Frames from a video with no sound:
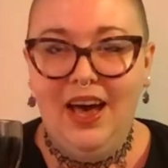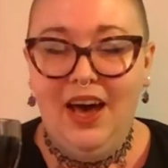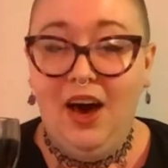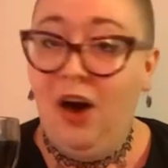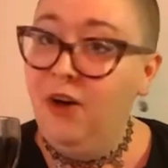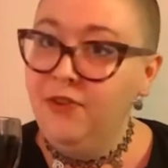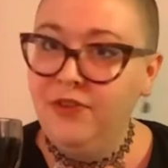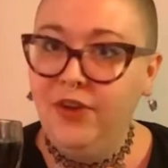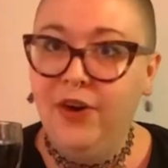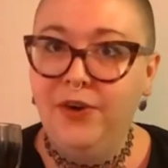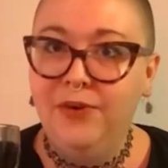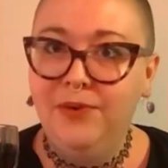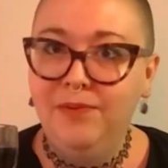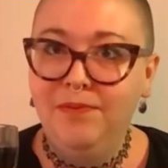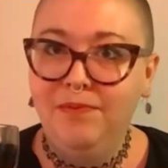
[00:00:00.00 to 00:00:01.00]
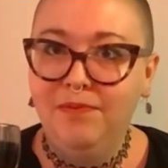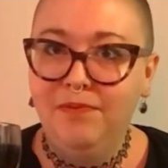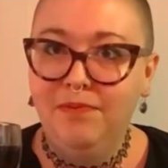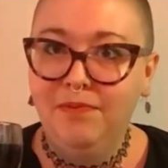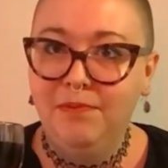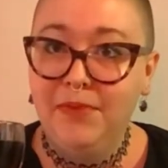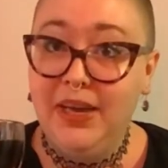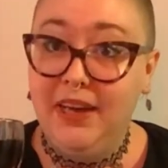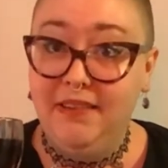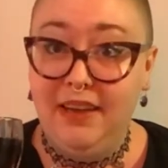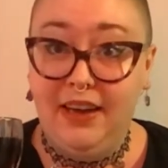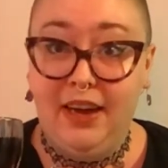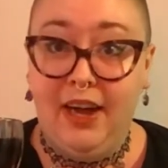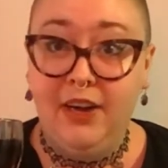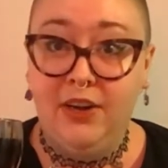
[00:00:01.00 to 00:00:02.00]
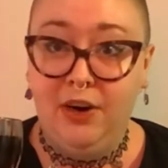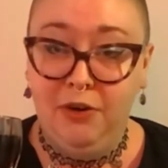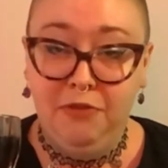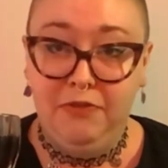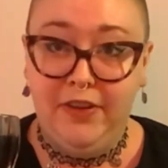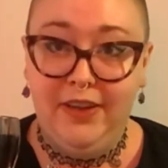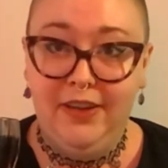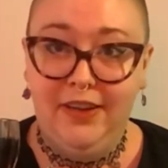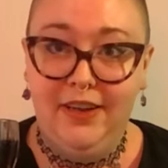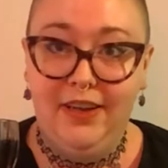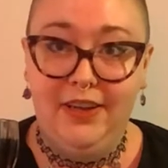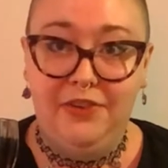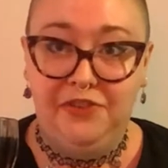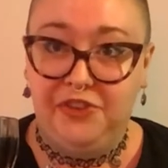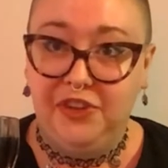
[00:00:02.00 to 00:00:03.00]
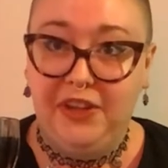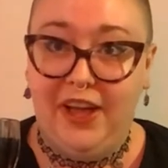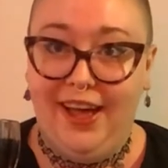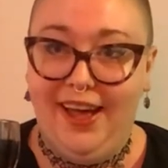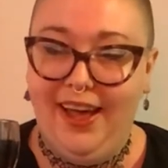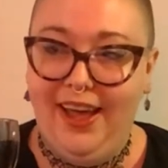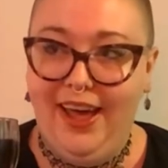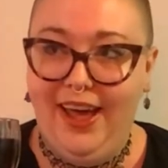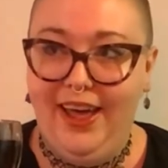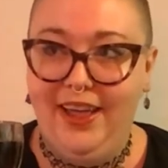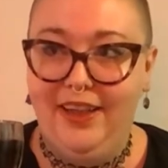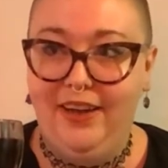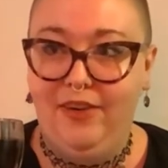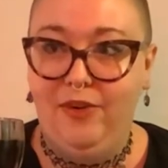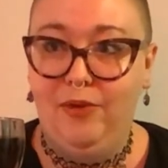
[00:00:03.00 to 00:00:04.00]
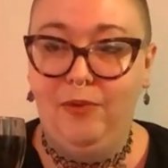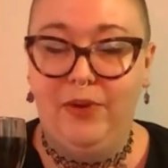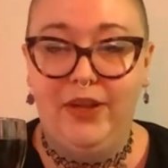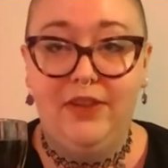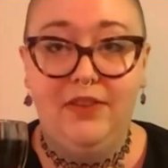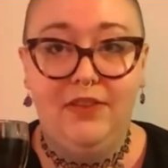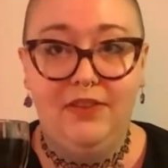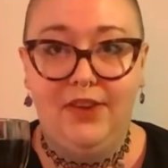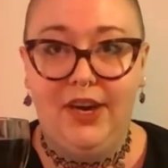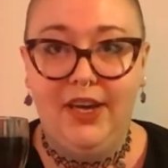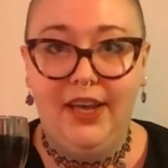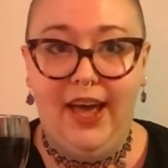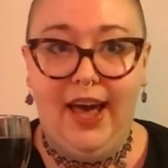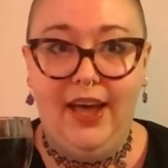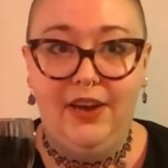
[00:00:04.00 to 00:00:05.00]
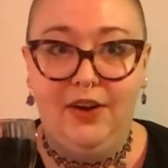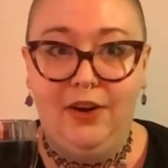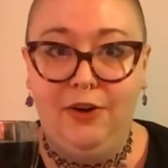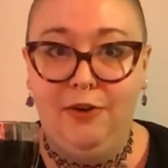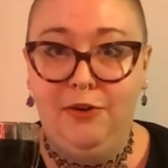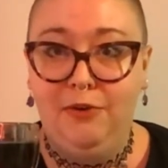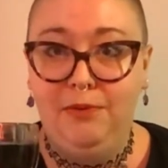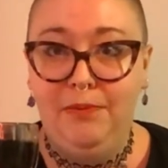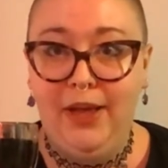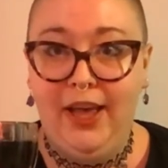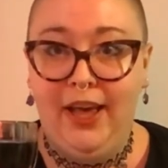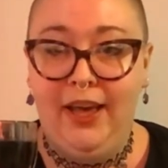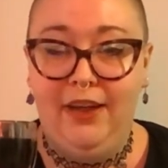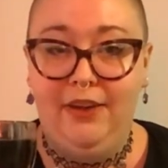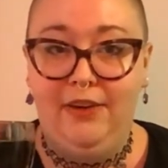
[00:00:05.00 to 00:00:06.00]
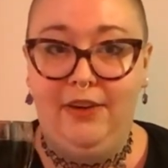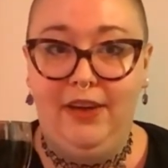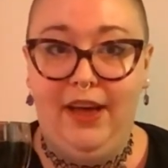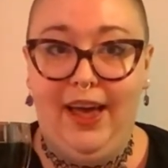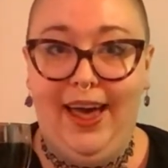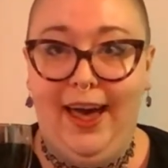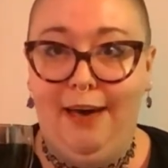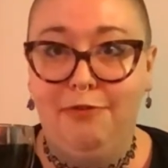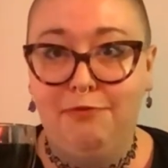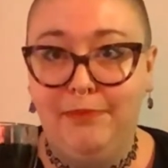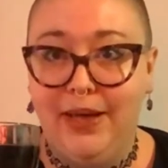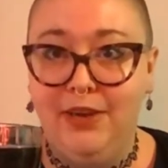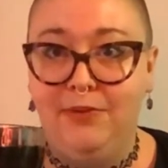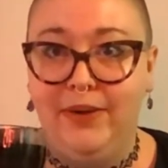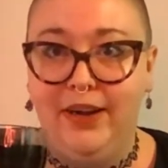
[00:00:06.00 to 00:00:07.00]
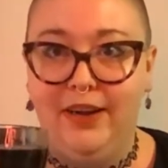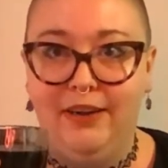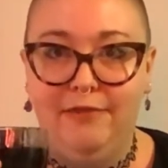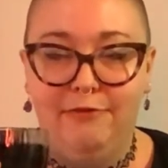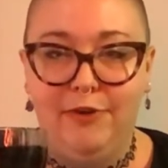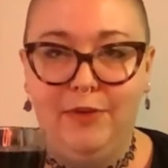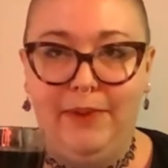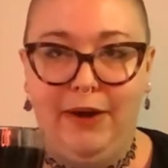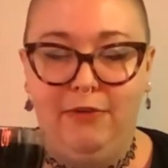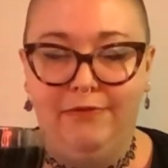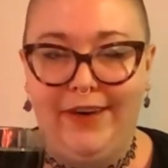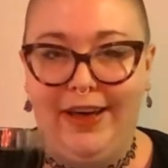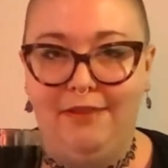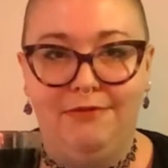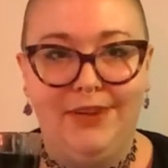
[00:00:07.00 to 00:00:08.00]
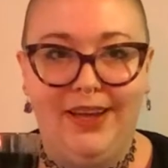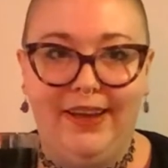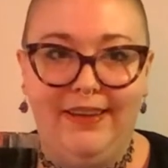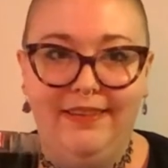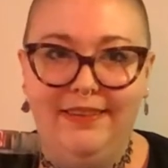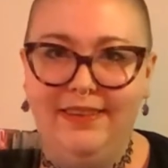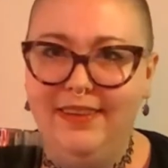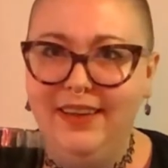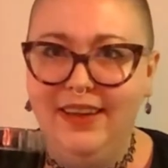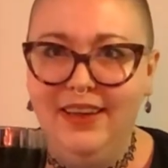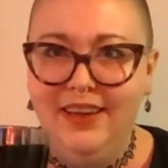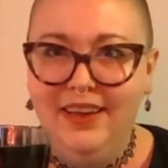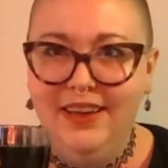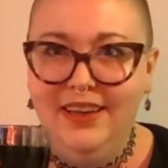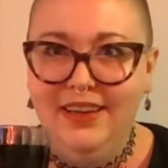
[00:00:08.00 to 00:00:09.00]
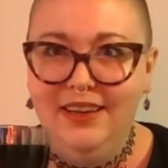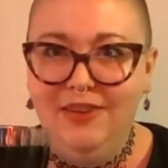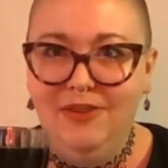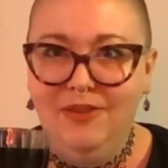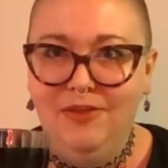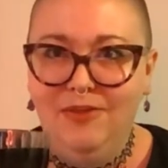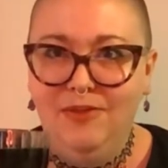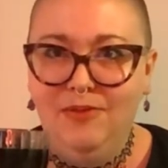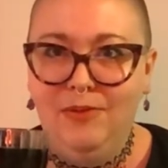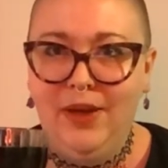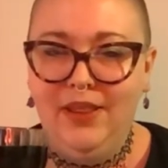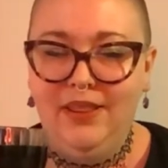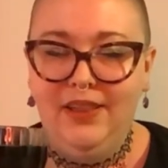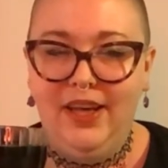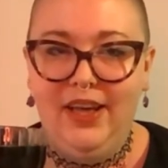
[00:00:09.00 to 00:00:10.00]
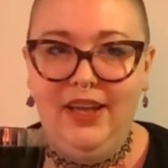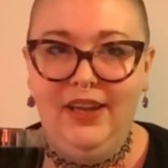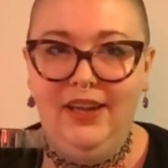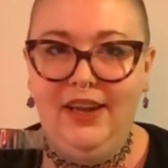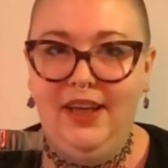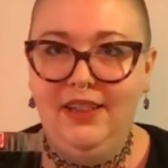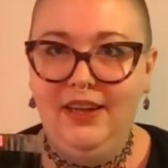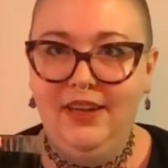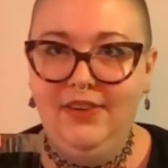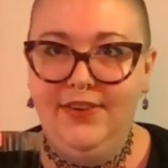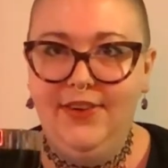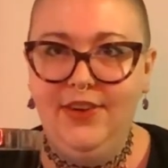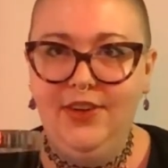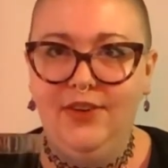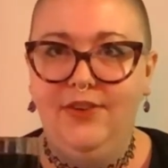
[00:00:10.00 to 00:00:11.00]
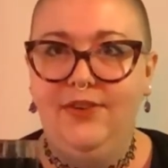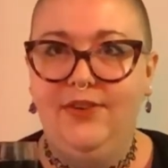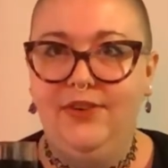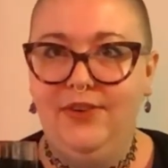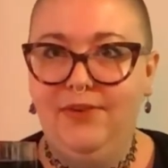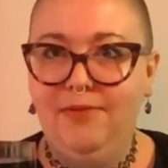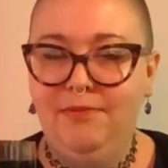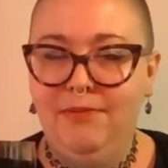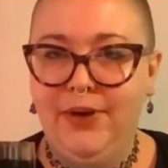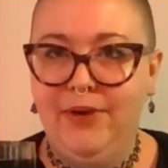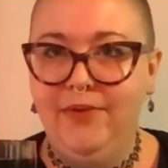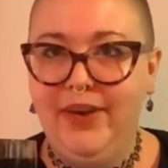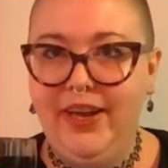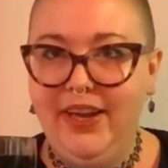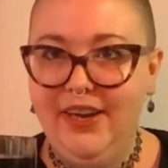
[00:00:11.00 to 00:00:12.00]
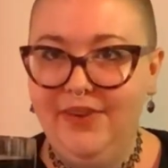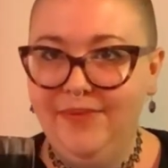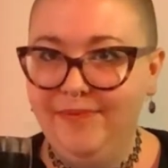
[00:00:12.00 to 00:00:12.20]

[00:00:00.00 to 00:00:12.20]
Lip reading: Also, because I got COVID in July and was stuck at home and half bedridden for about 5 days with nothing to do but read.